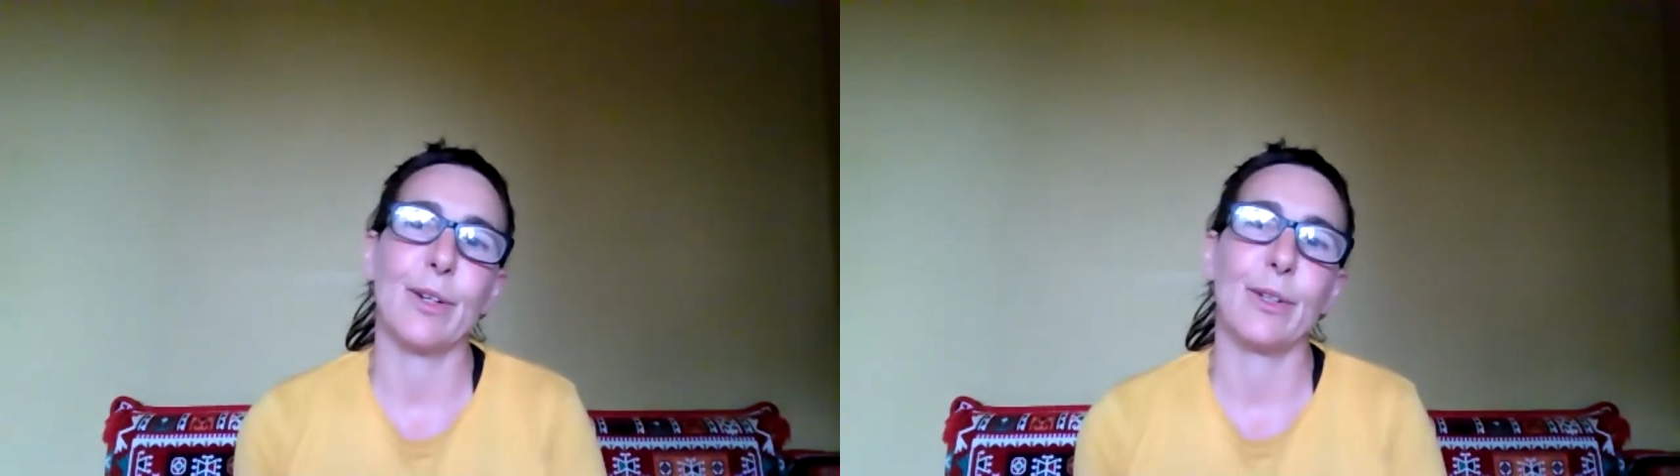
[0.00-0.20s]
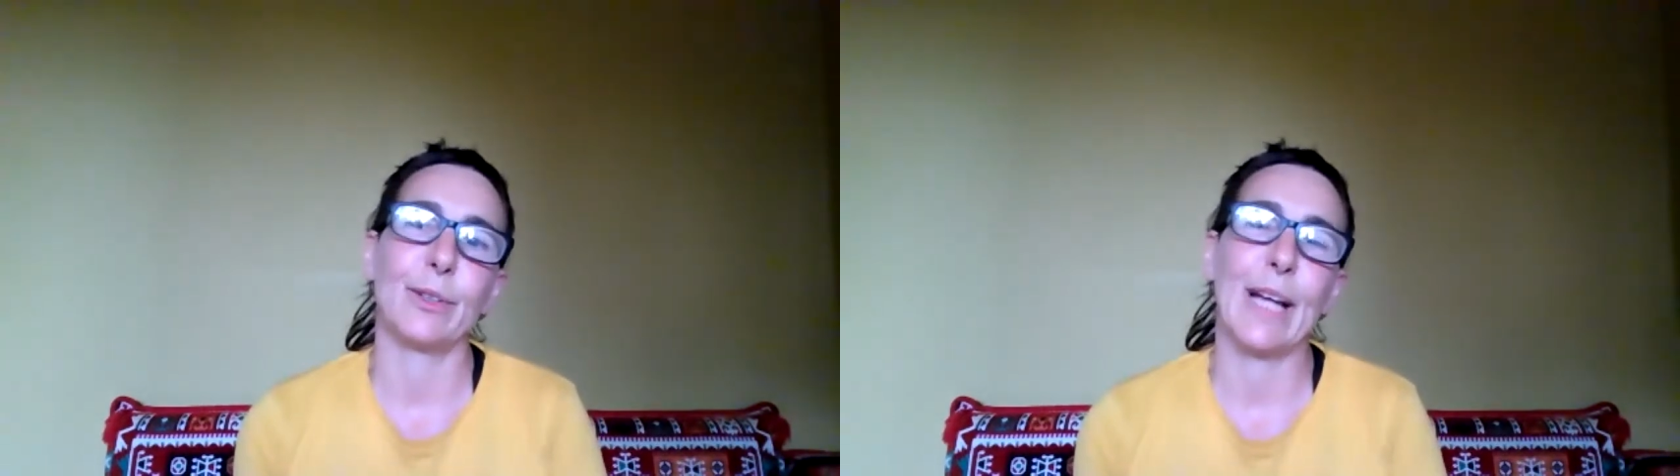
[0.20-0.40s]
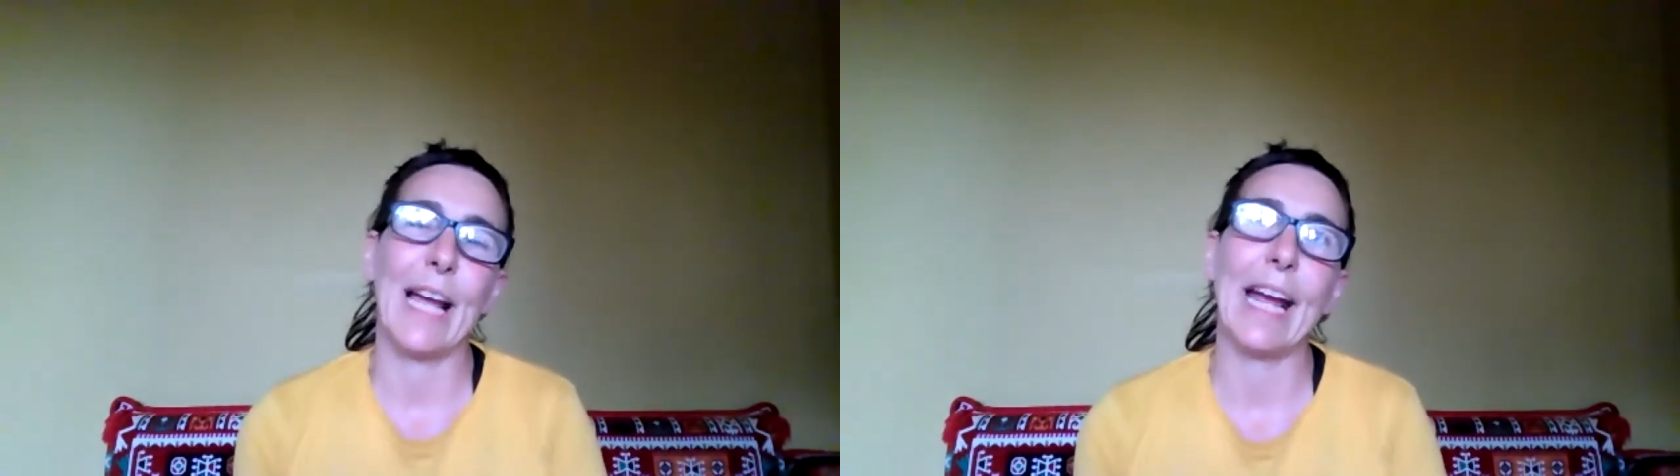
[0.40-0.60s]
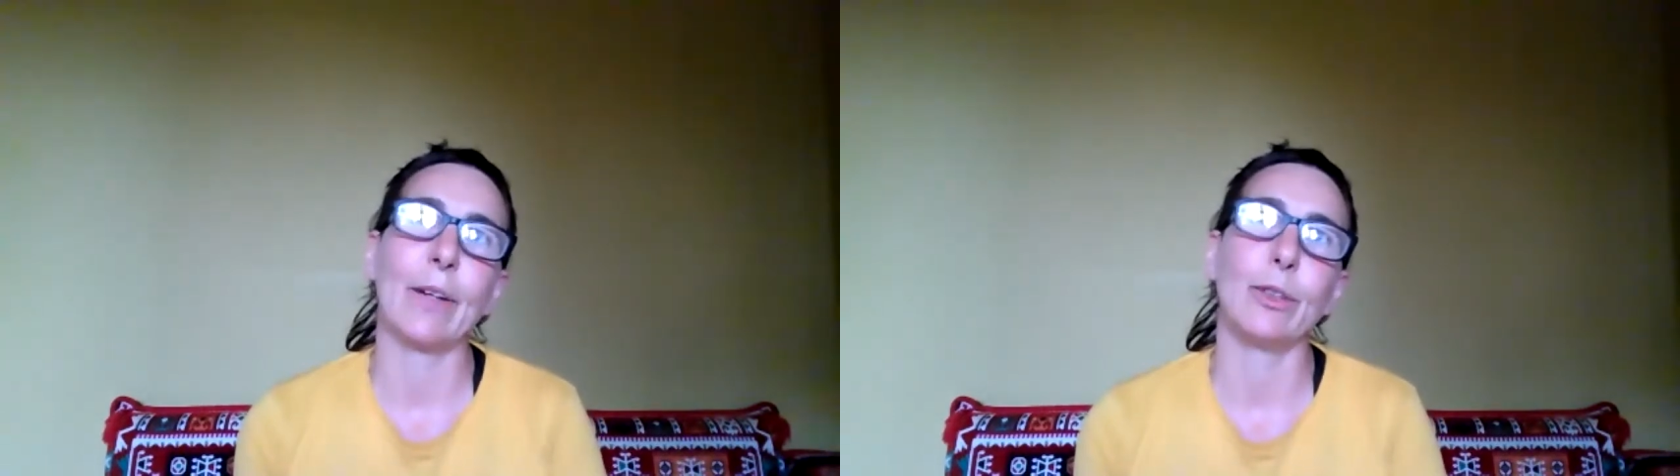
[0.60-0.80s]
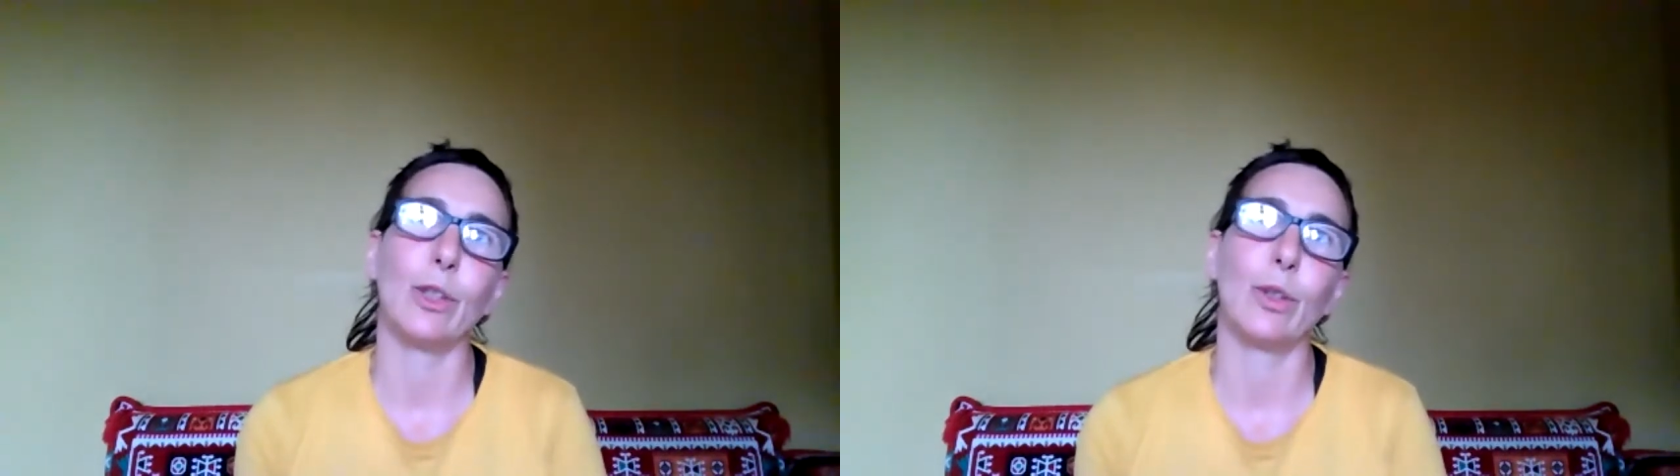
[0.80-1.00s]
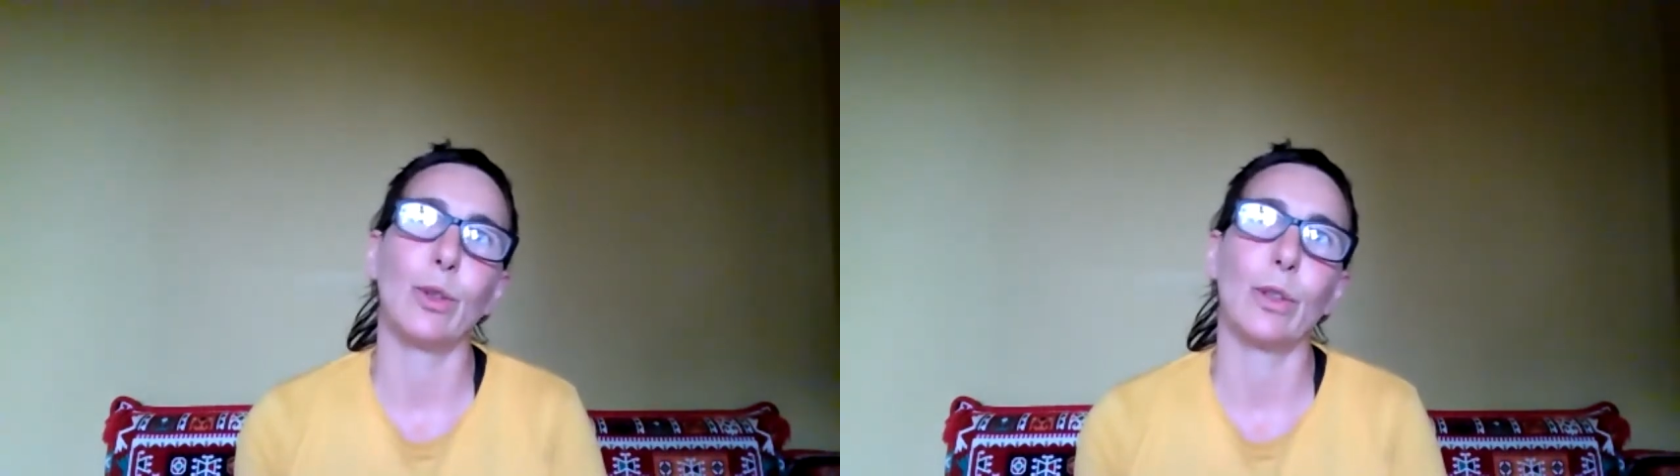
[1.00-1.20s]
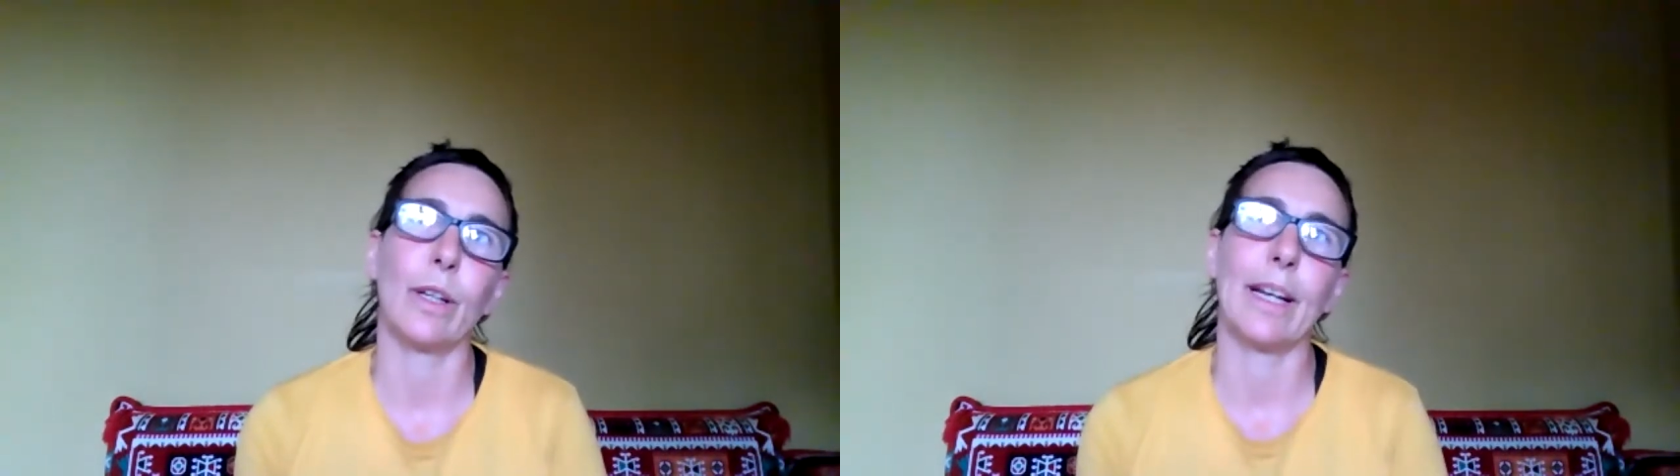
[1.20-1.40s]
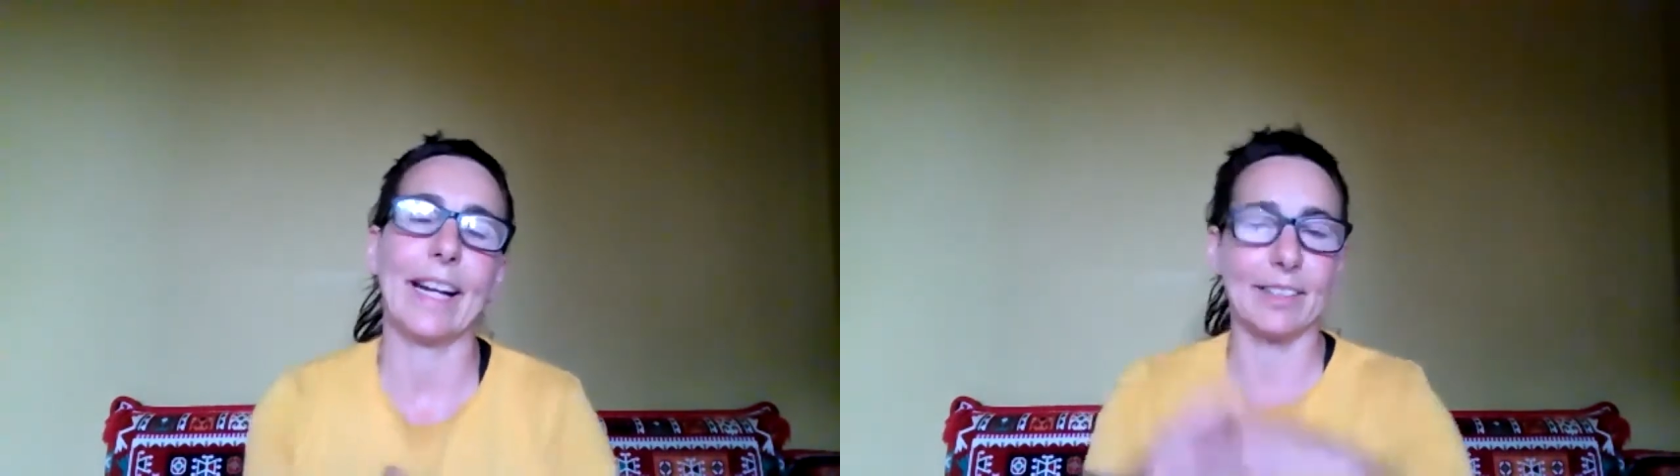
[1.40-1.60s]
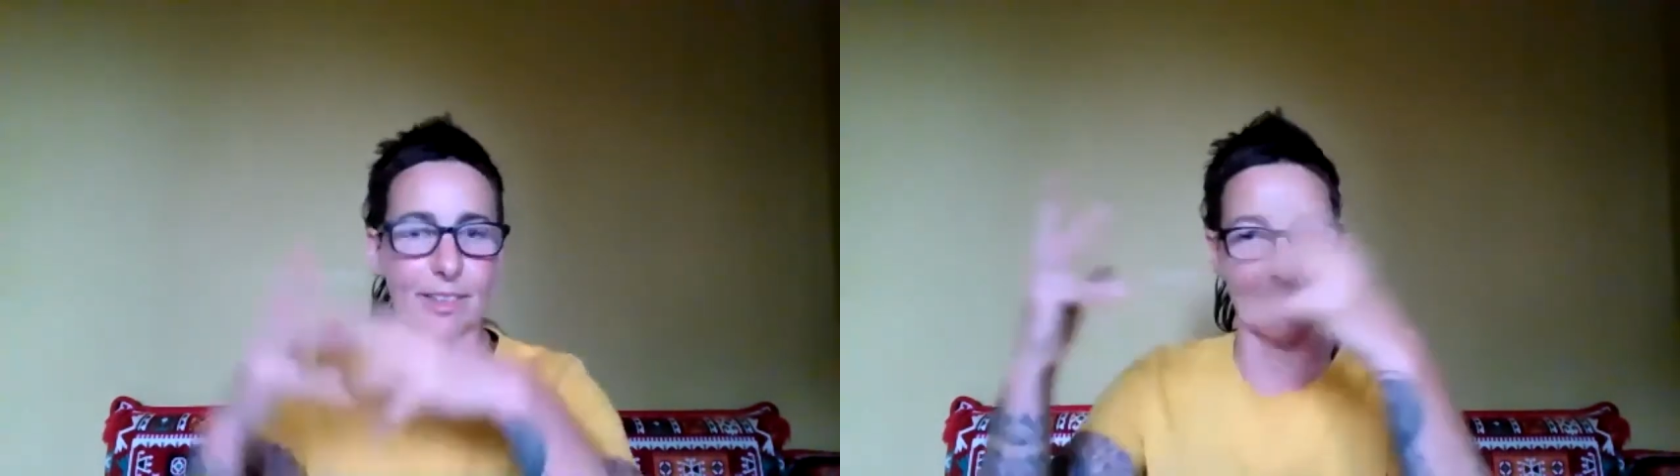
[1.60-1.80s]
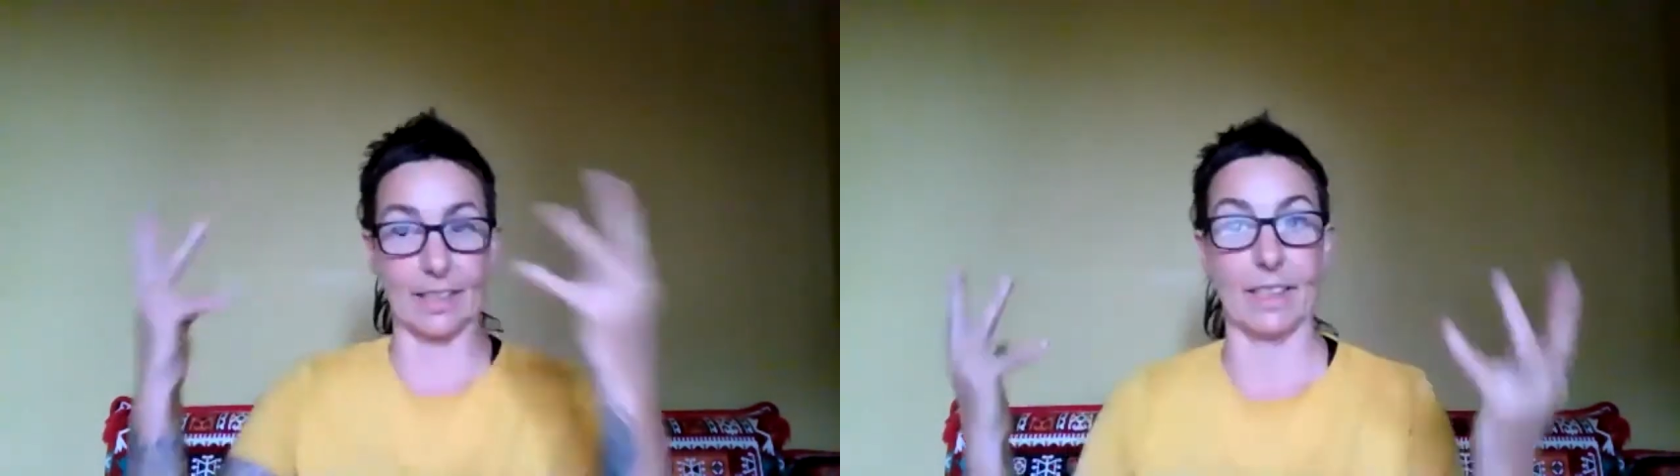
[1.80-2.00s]
on how you look
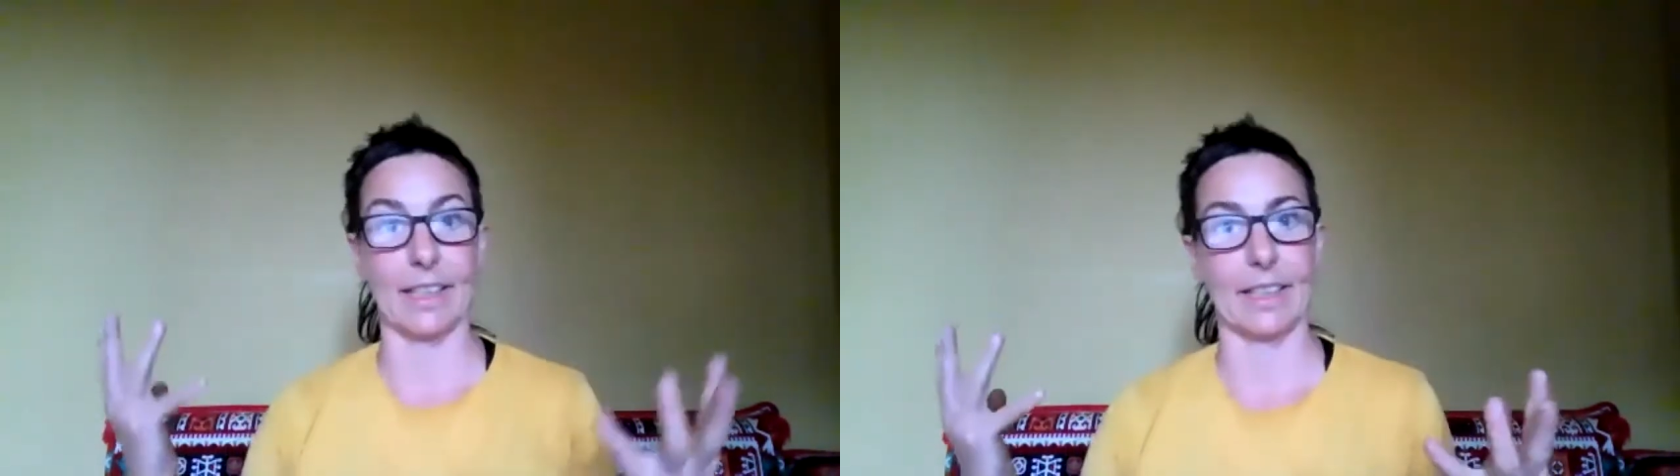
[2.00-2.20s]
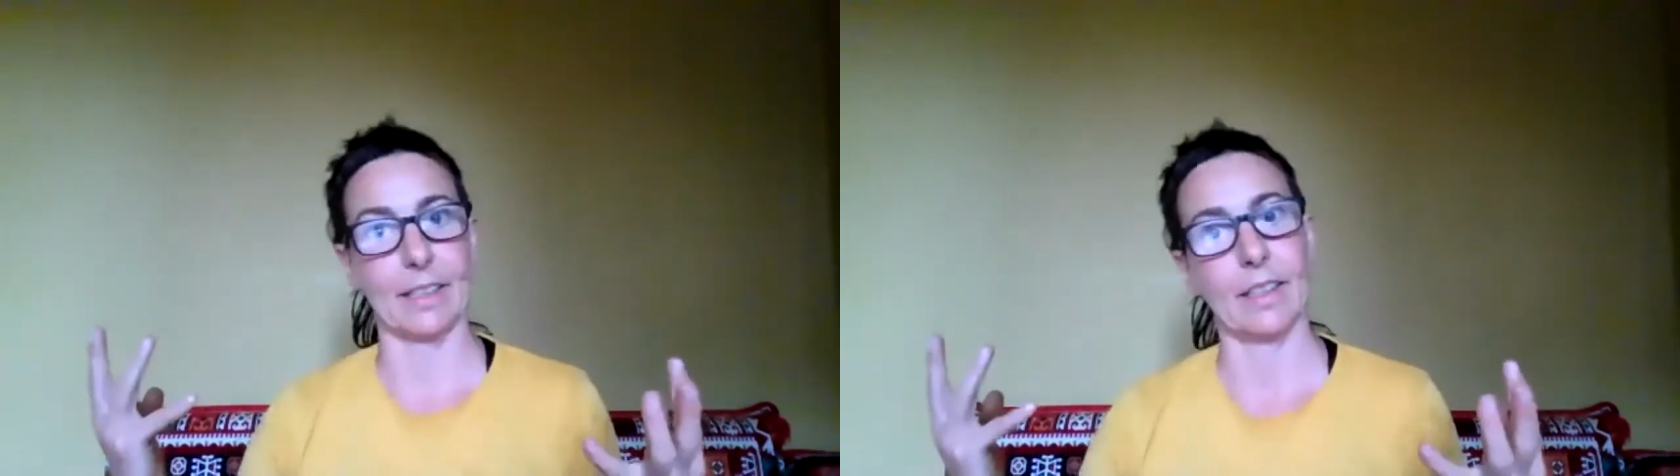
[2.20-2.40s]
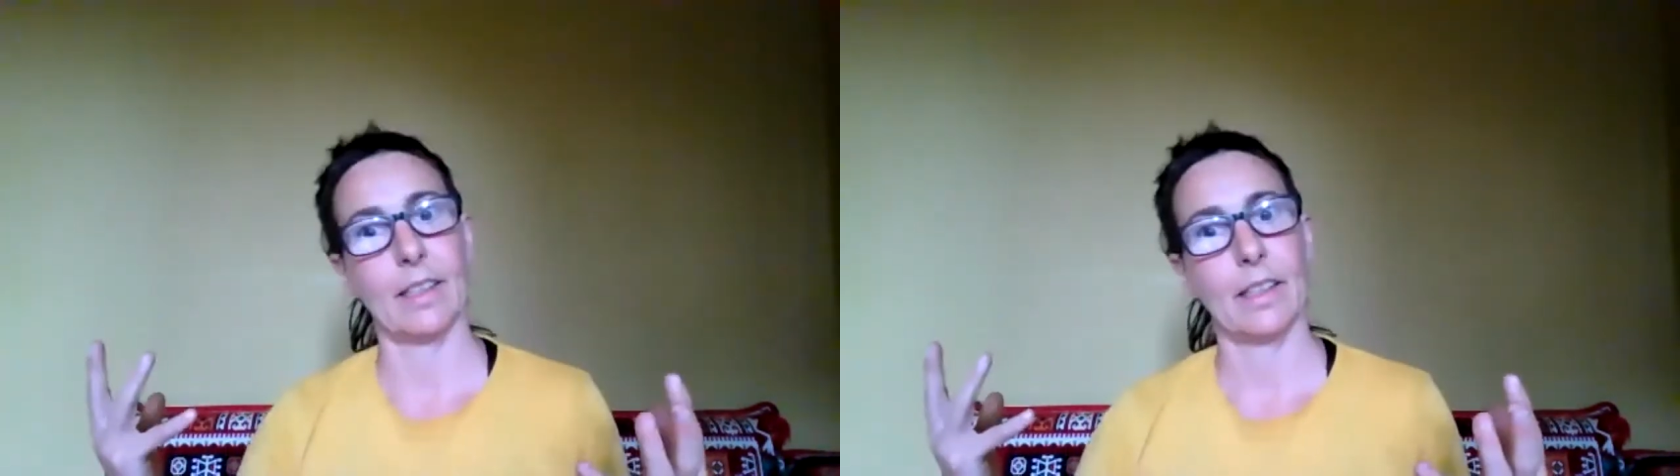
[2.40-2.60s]
externally,